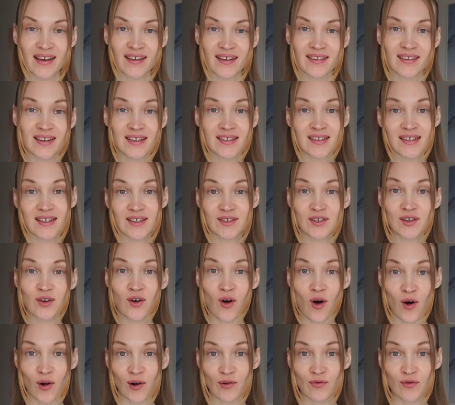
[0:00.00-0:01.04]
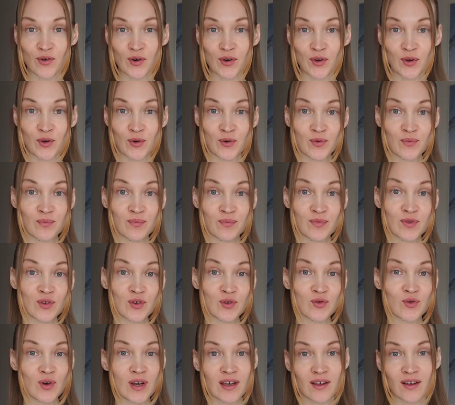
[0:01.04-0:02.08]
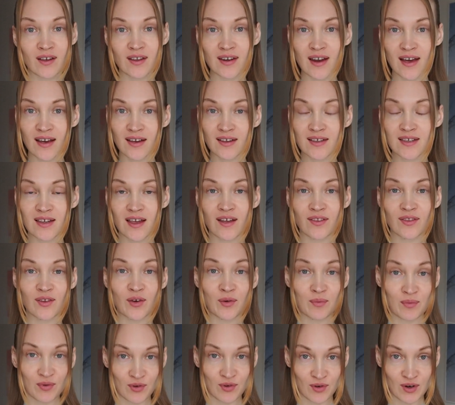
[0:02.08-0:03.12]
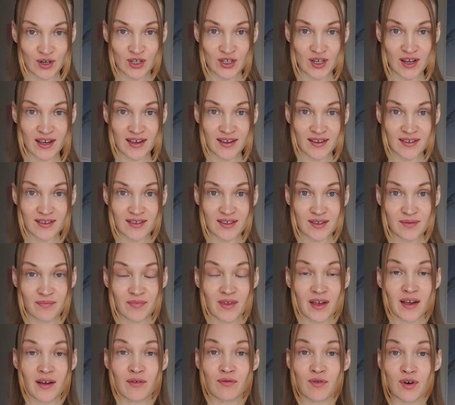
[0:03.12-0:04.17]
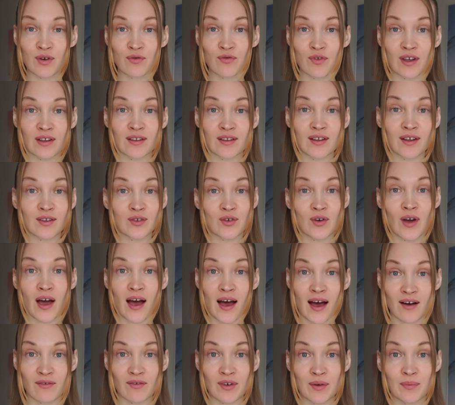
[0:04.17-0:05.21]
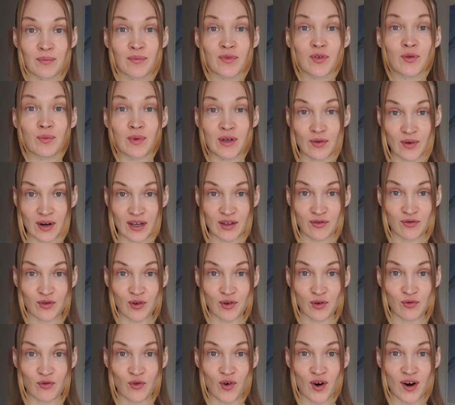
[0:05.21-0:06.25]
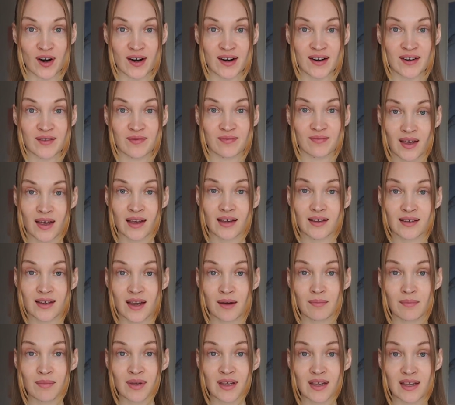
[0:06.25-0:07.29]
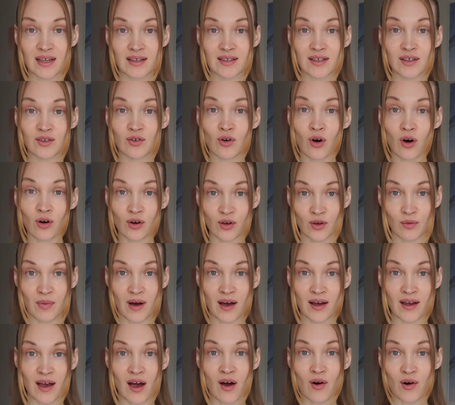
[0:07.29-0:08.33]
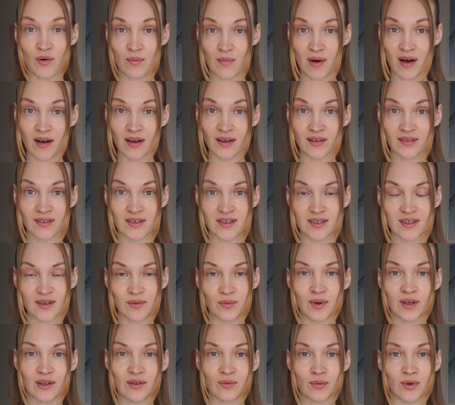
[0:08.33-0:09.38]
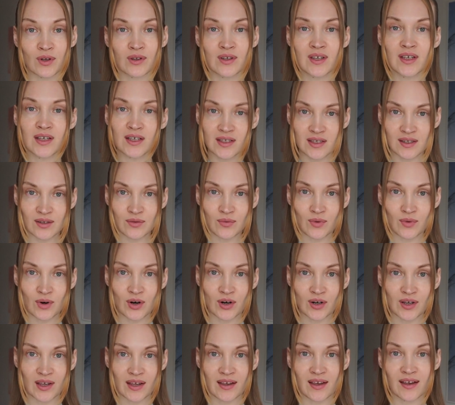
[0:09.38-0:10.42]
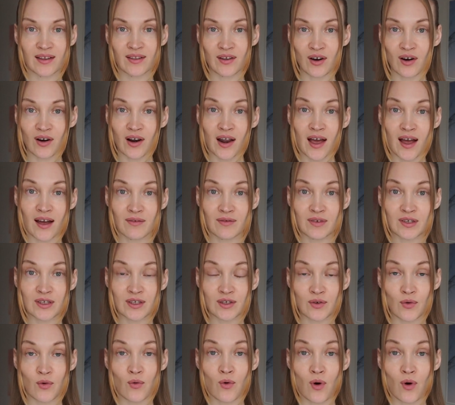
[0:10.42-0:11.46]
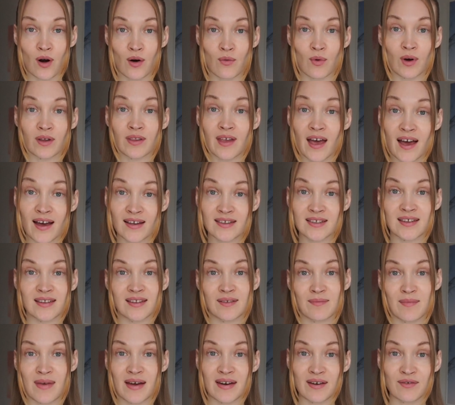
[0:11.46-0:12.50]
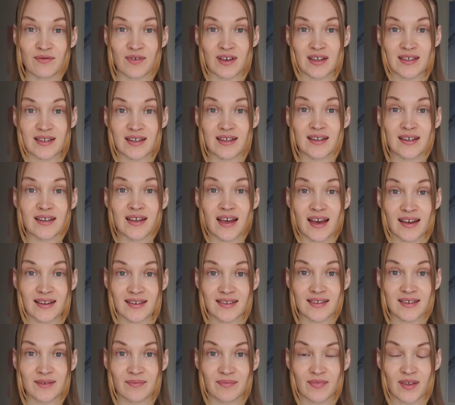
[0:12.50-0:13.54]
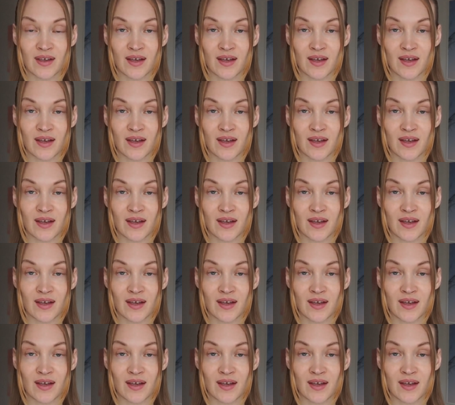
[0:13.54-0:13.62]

This is a call for you to recognize and appreciate everything that you have to be grateful for. It can be easy to occupy our minds with what isn't working in our lives or what hasn't manifested yet.